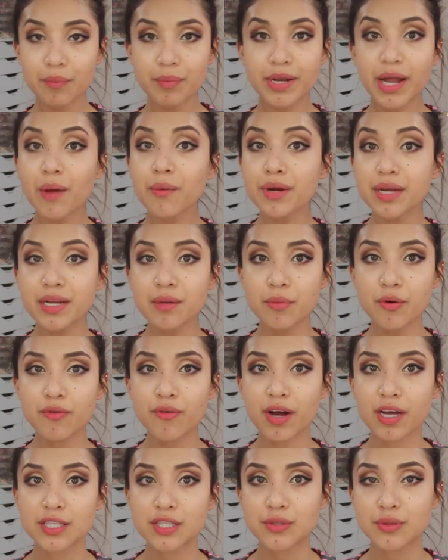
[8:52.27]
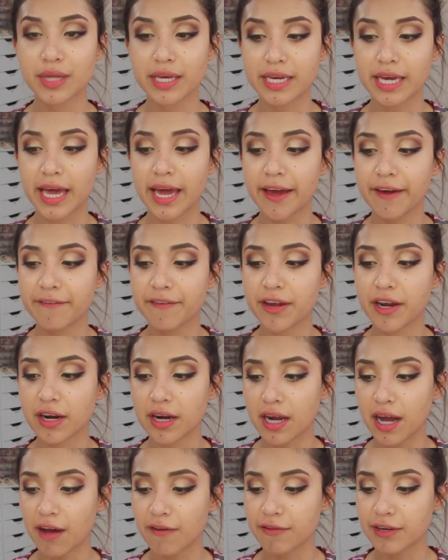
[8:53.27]
But now we're going to move on to like a
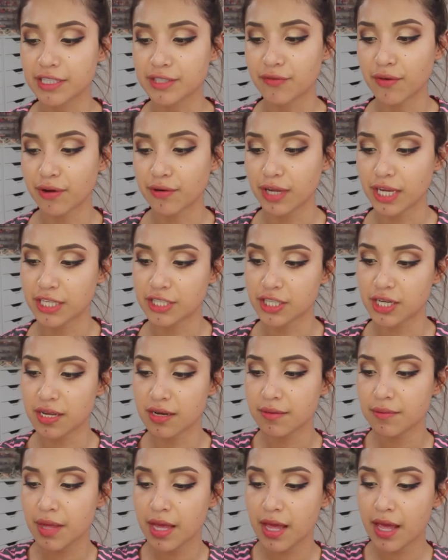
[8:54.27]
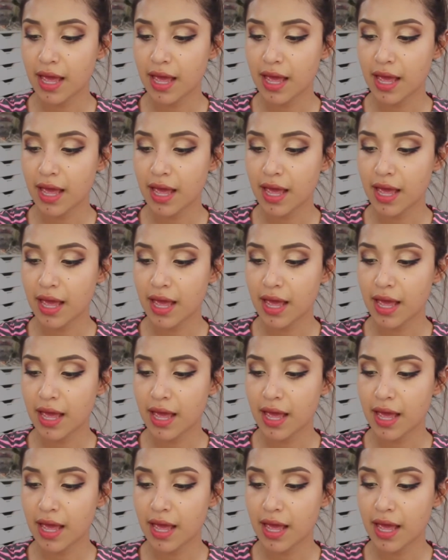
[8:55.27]
heavier coverage foundation,